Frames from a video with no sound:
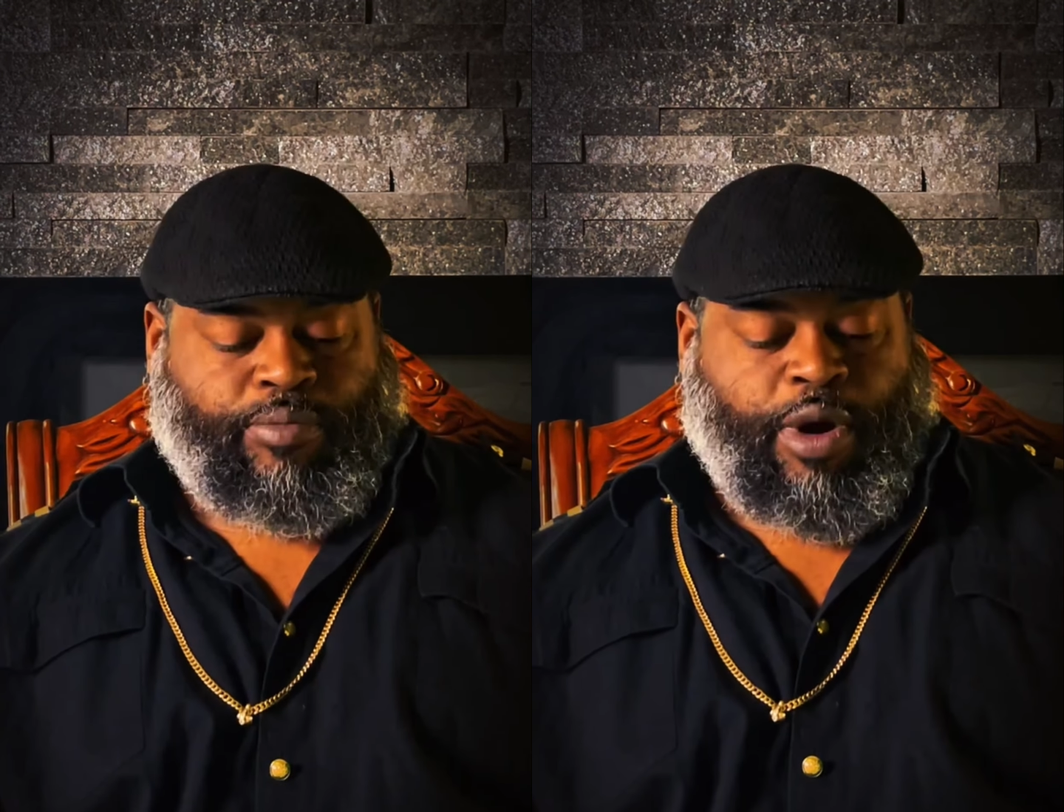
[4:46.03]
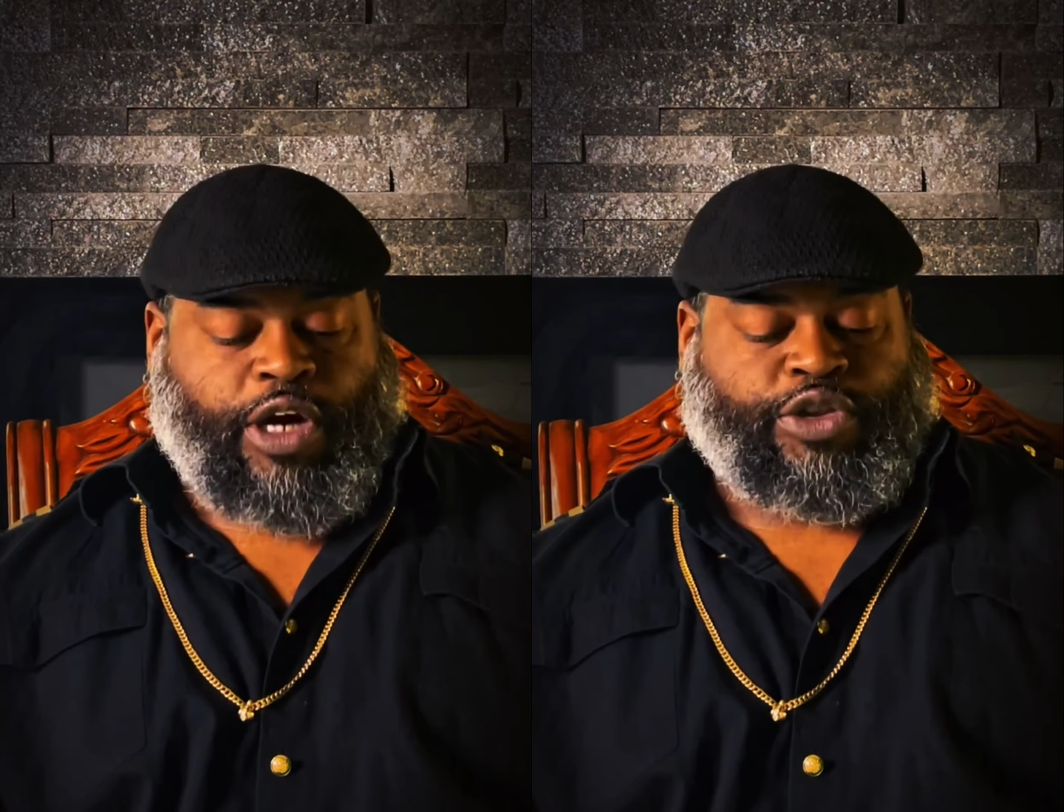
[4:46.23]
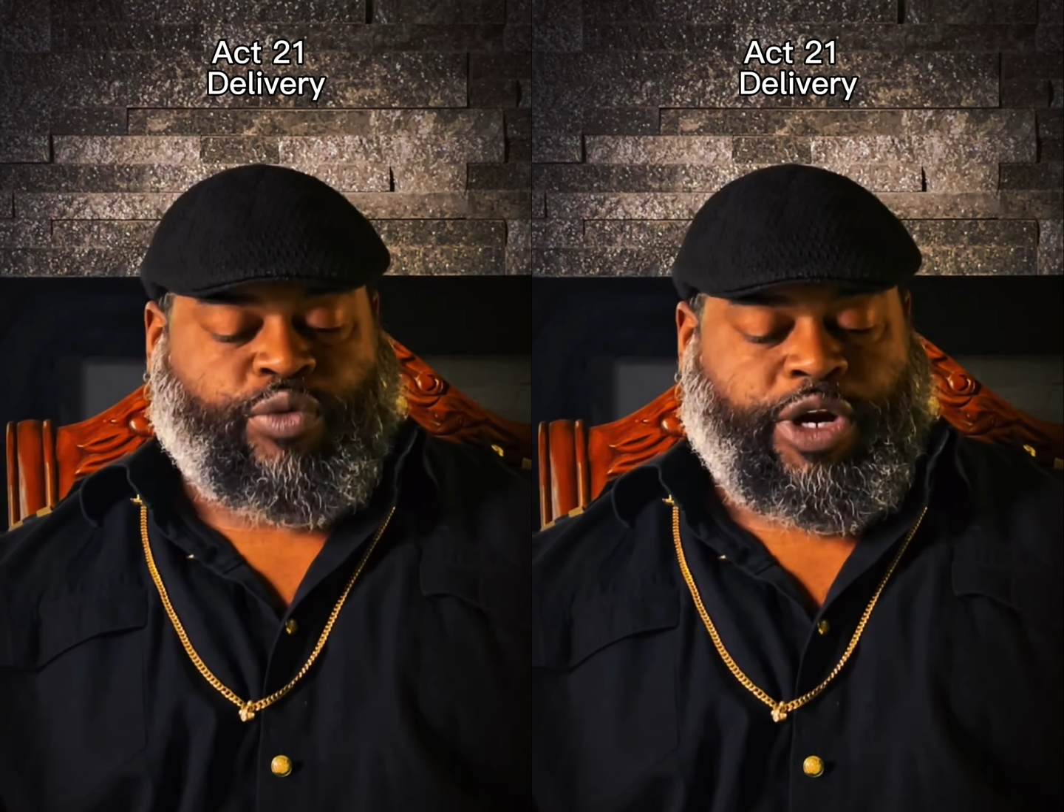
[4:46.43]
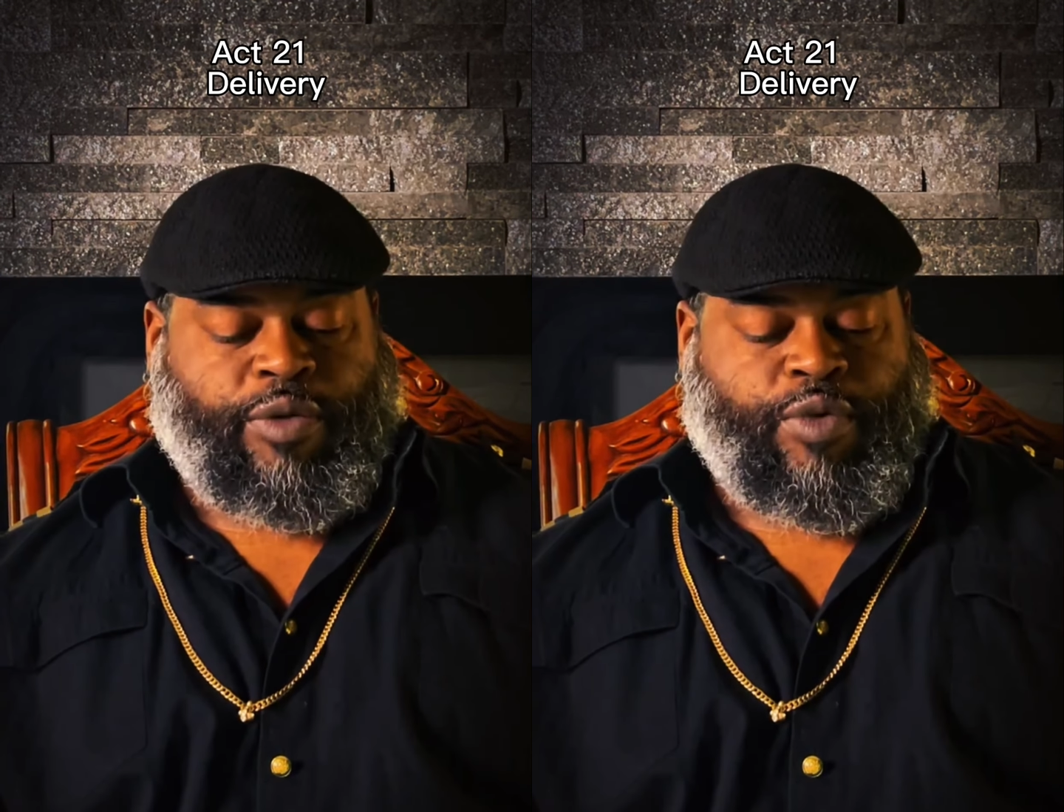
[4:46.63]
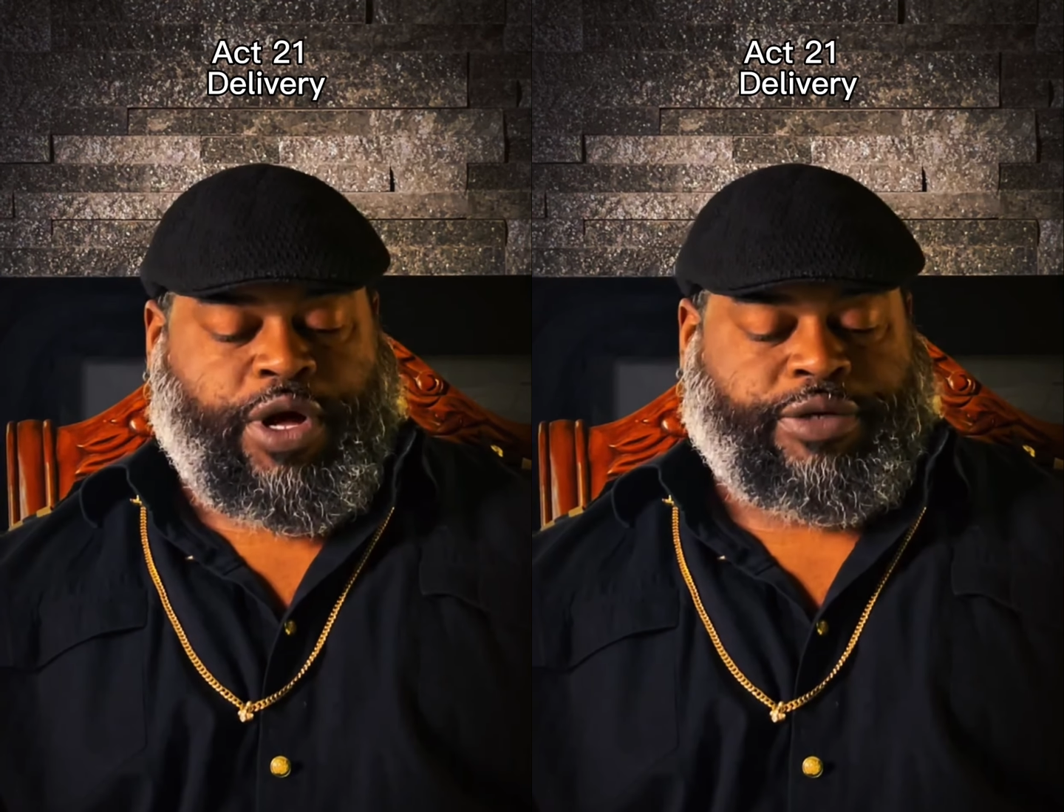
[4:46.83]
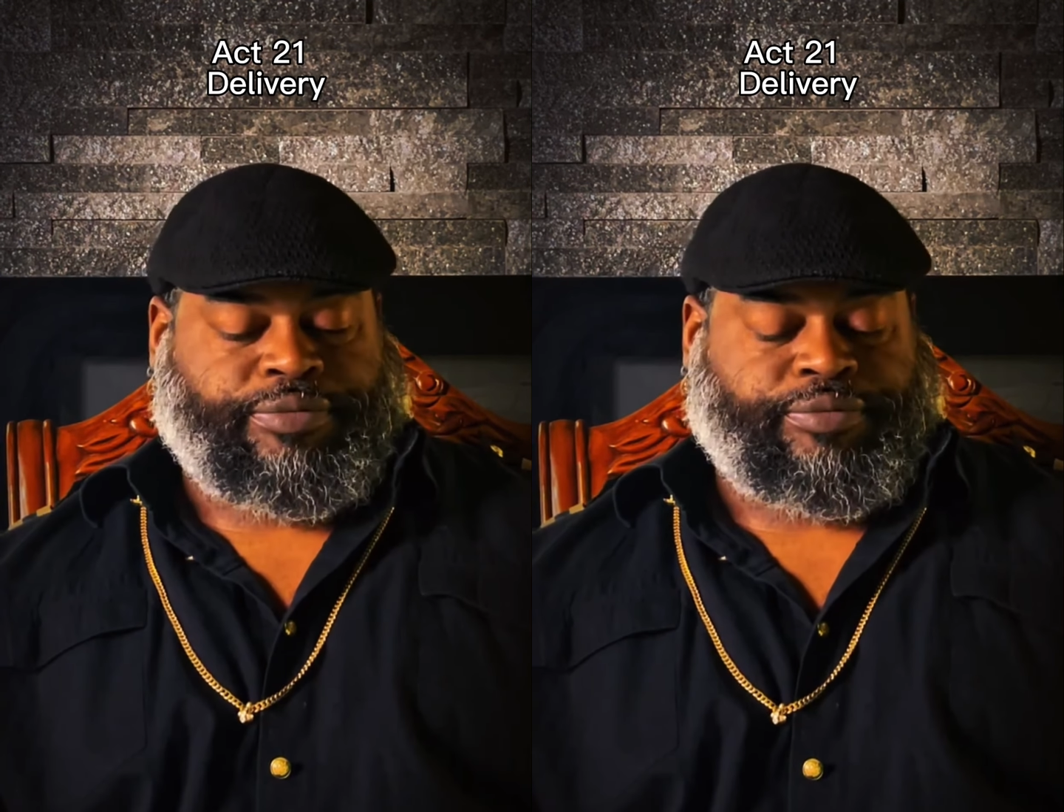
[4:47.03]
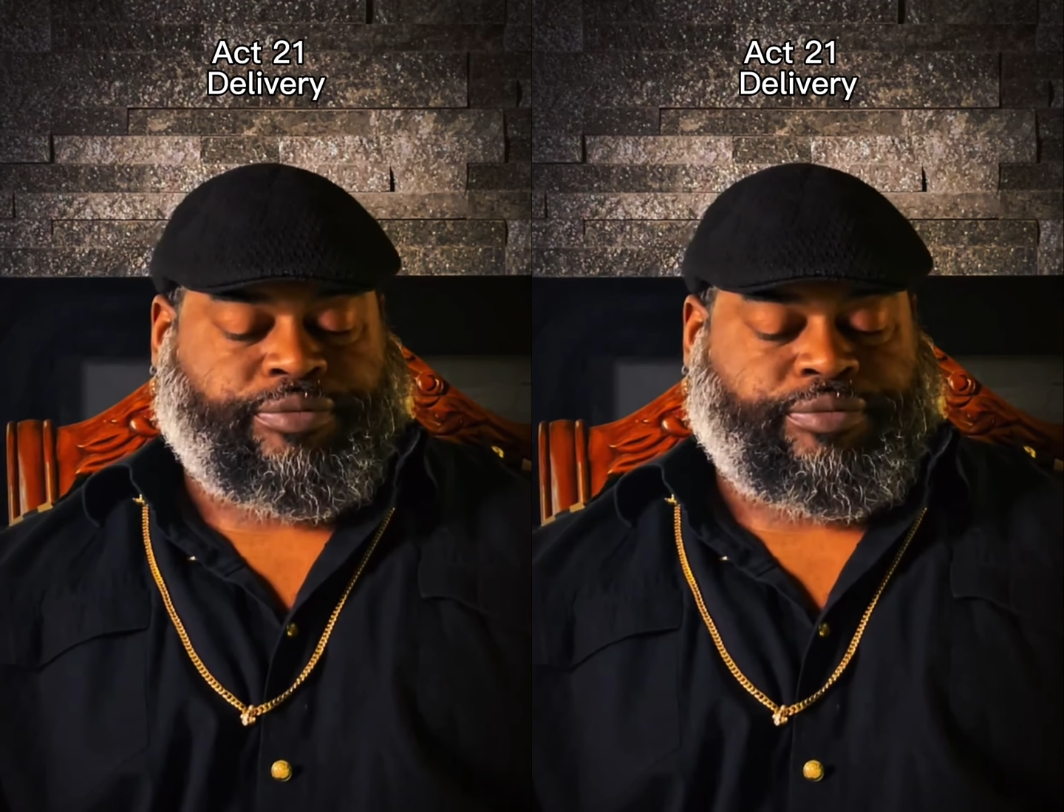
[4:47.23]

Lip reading: Part 21,